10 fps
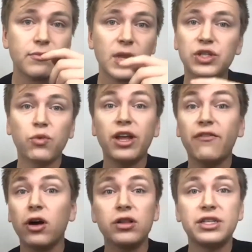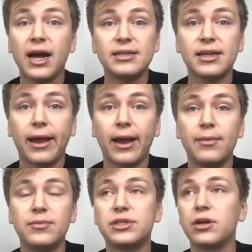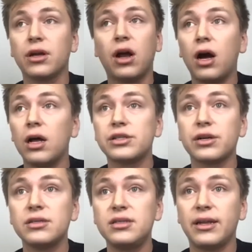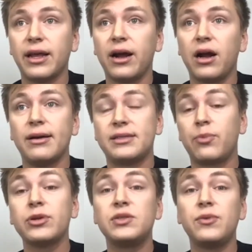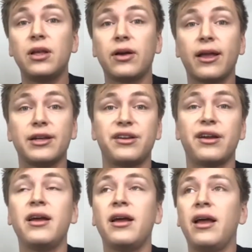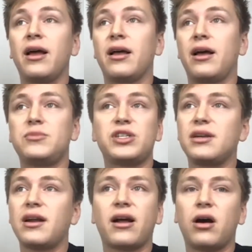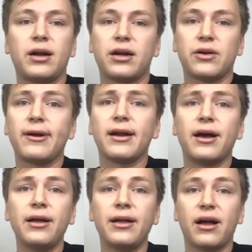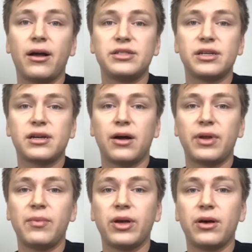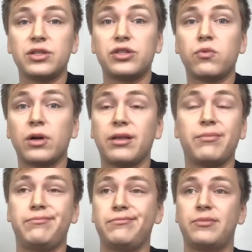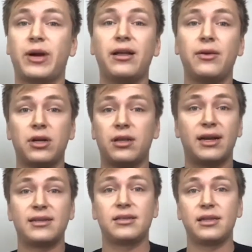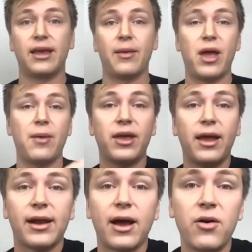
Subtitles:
So we're there for all the jazz games, all the concerts in there. It's a pretty sweet location. Just an iconic arena. It just got rebuilt. It's apparently one of the nicest in the NBA now.